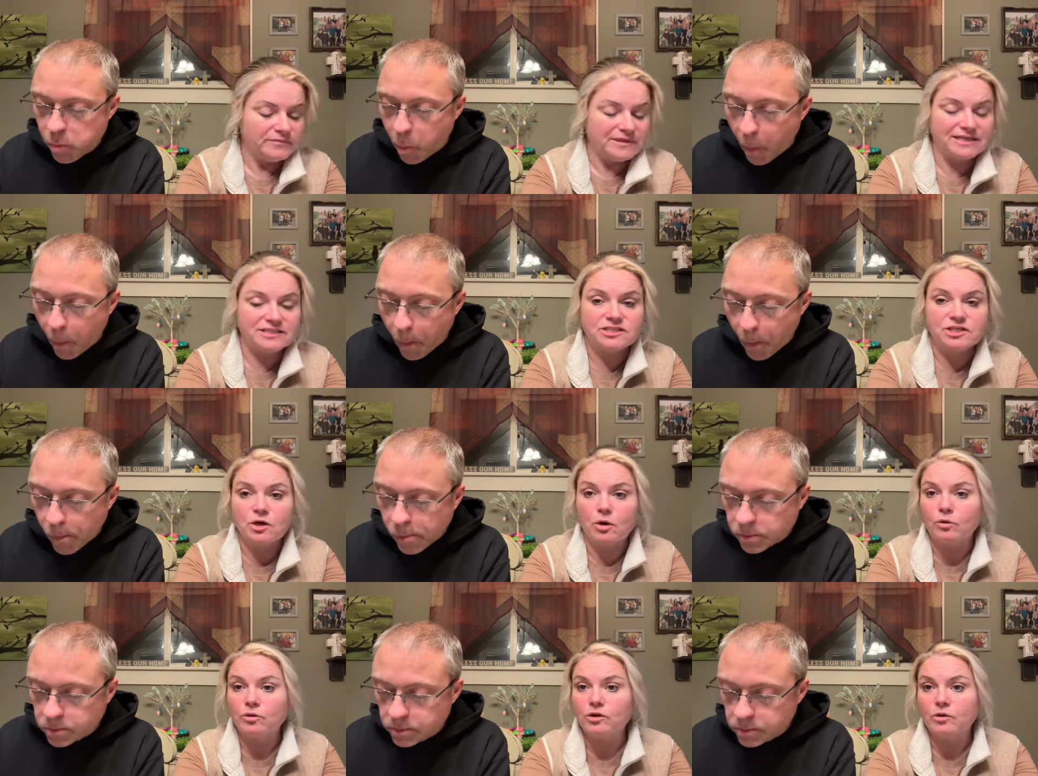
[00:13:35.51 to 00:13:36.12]
Speaker 1: That's the
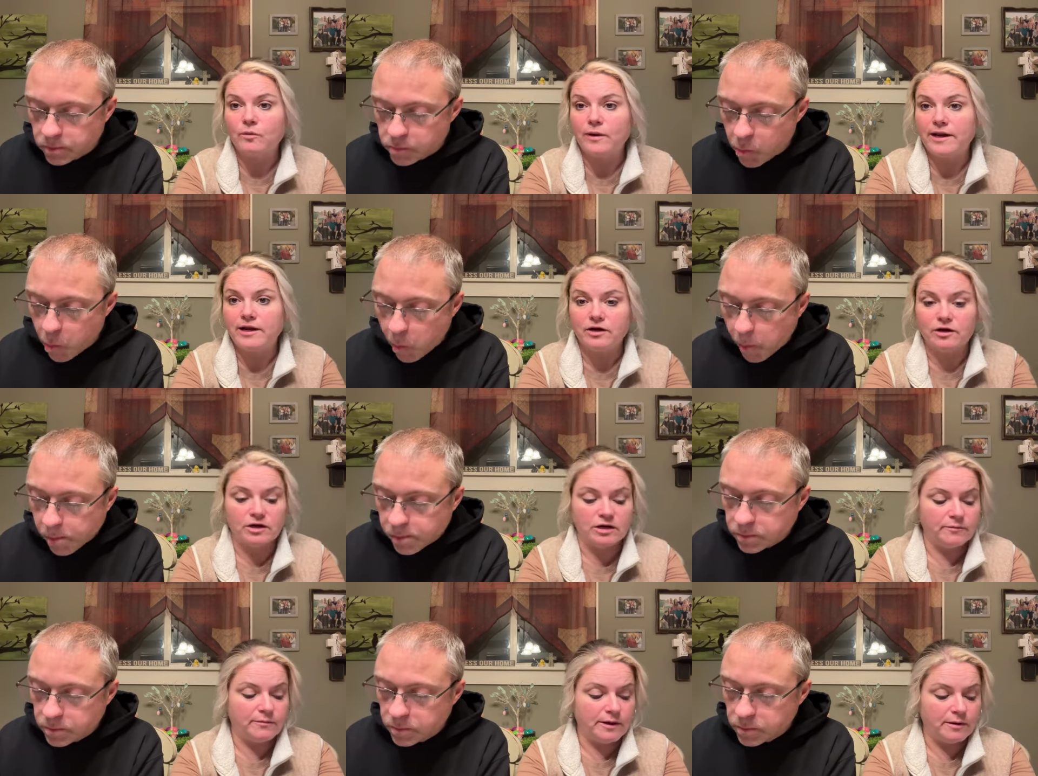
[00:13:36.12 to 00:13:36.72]
only way you're
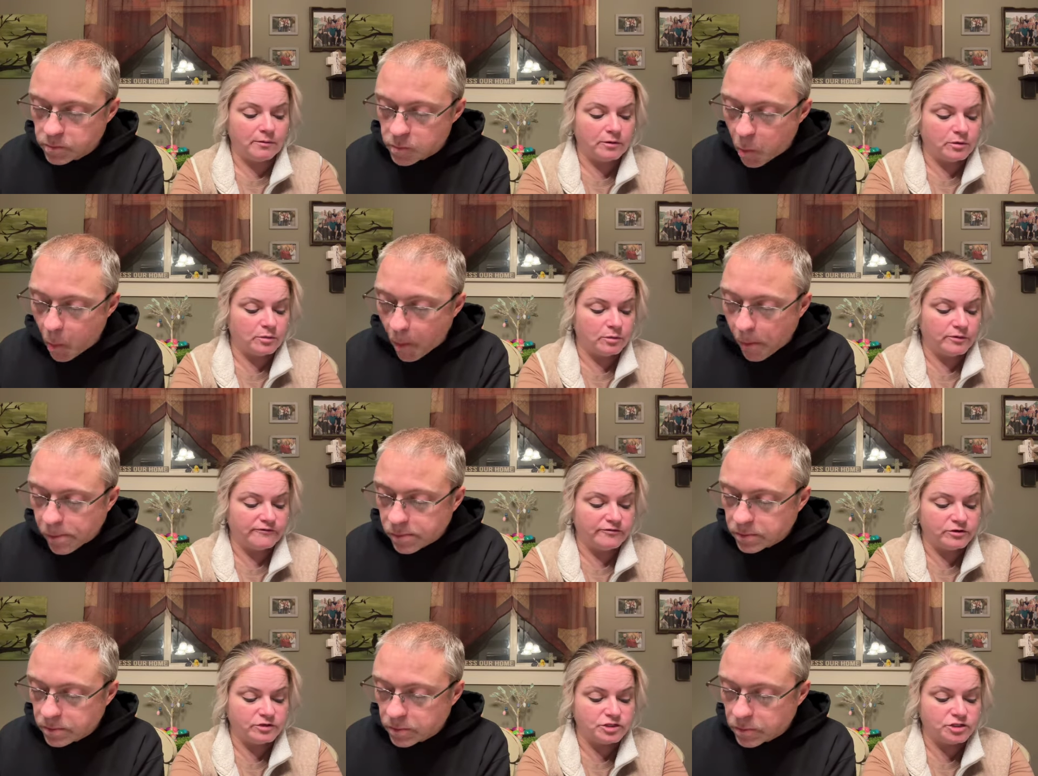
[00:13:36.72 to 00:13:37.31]
going to be able to
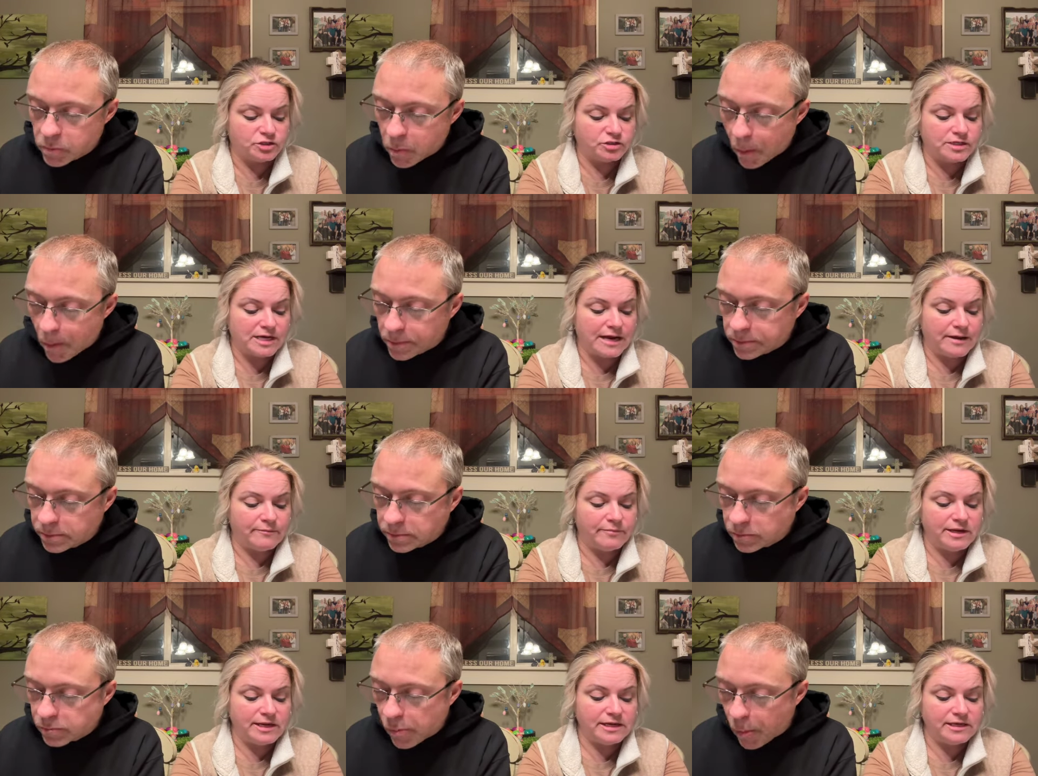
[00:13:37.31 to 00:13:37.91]
reverse your
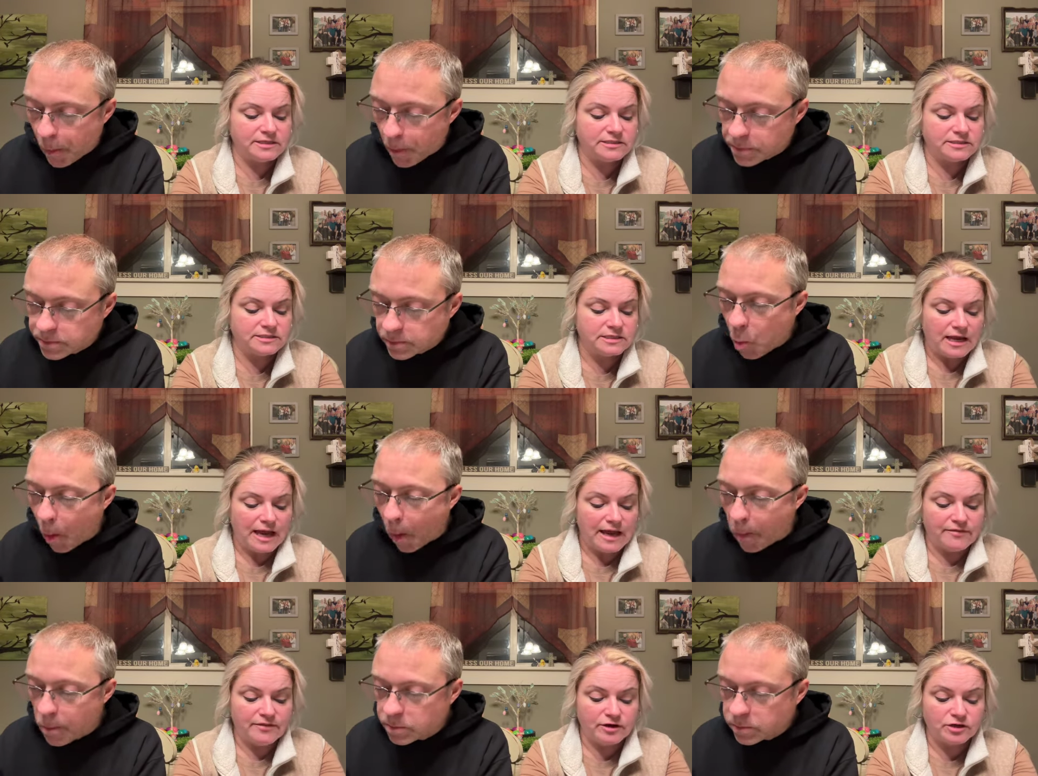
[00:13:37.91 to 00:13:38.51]
diabetes.
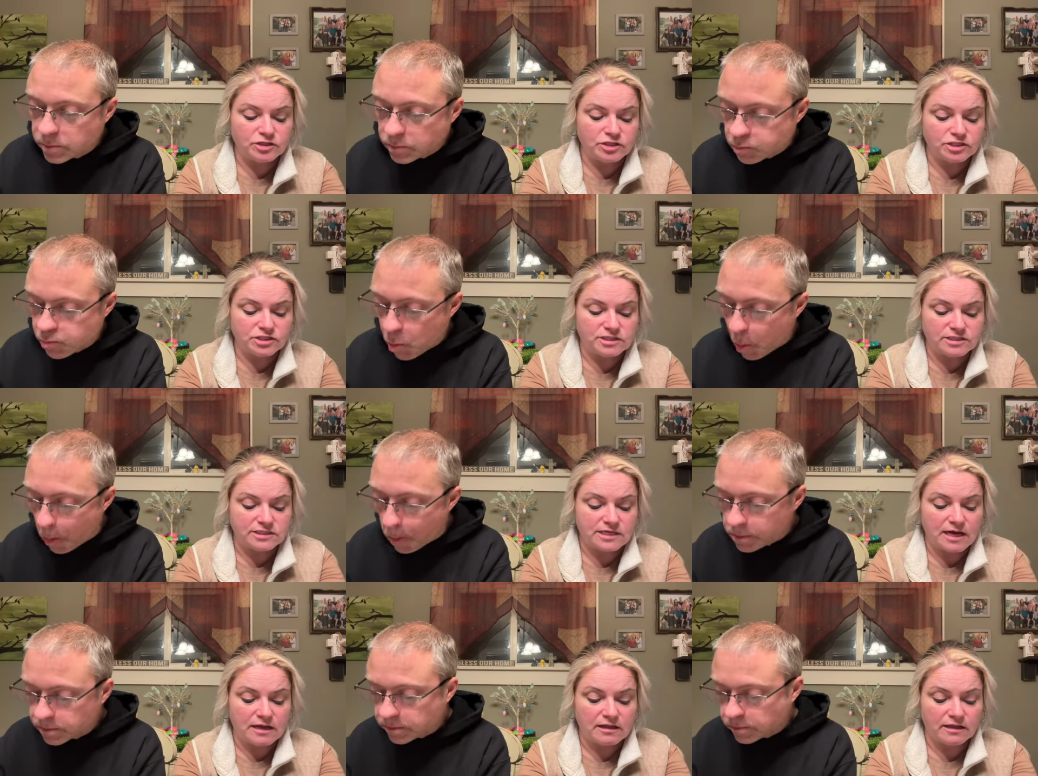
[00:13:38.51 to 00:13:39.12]
And they're just
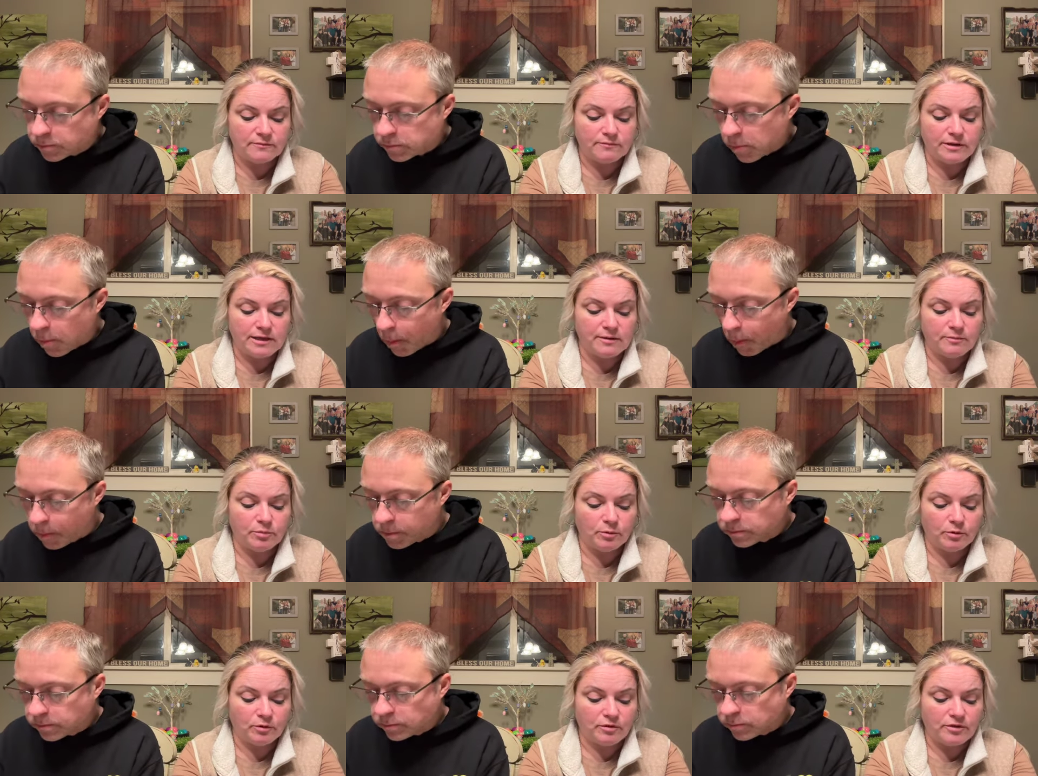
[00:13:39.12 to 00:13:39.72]
telling
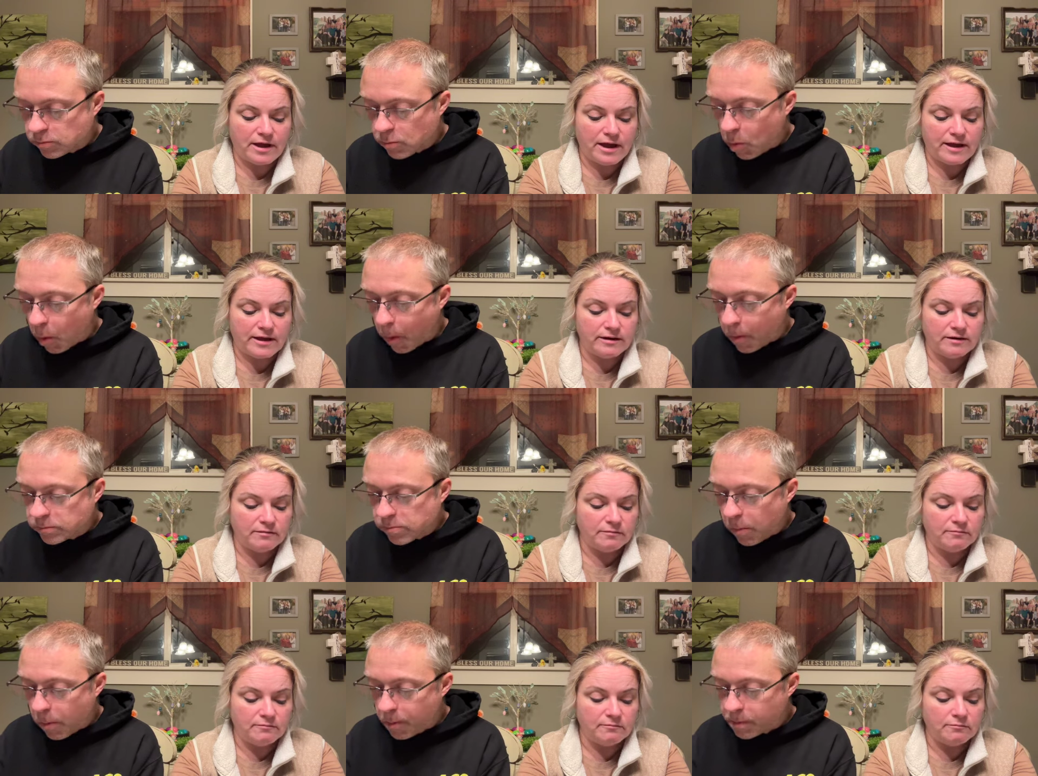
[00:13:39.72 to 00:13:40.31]
people
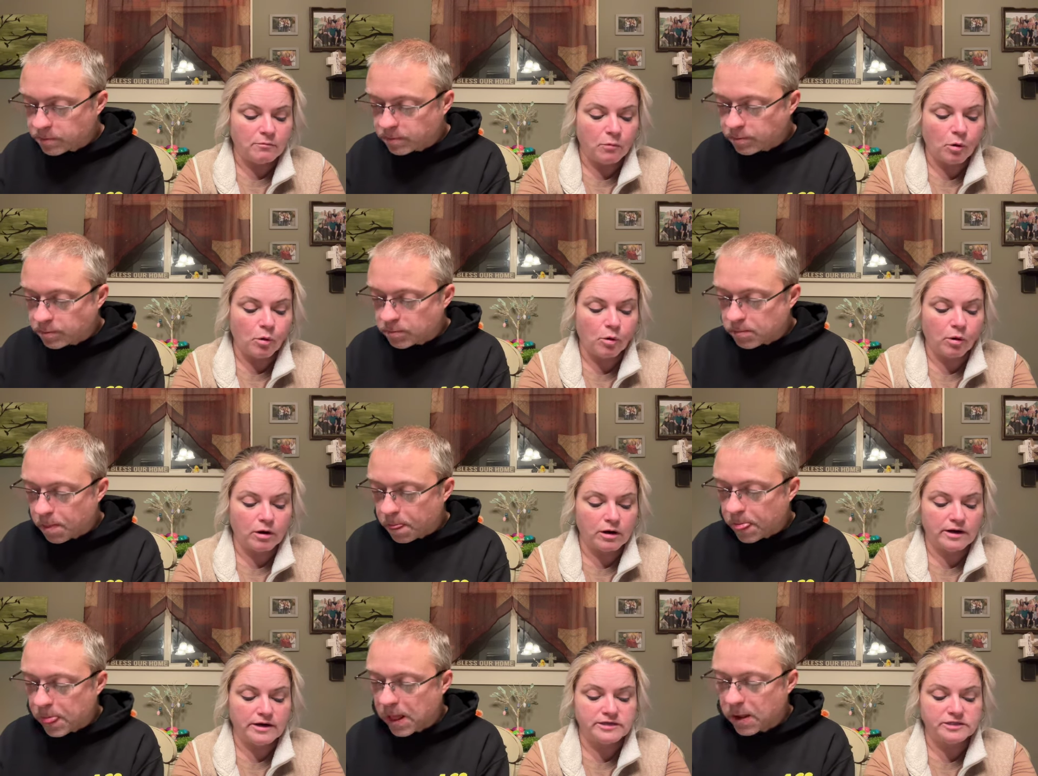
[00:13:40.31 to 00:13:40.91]
that
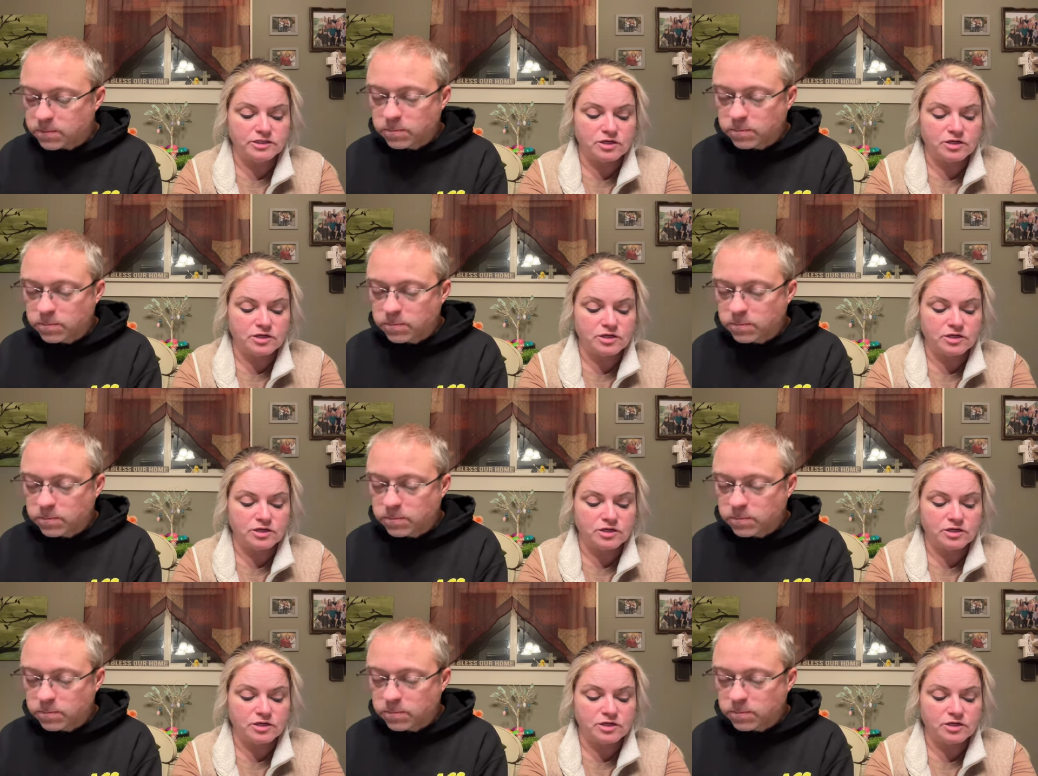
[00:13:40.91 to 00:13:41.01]
more is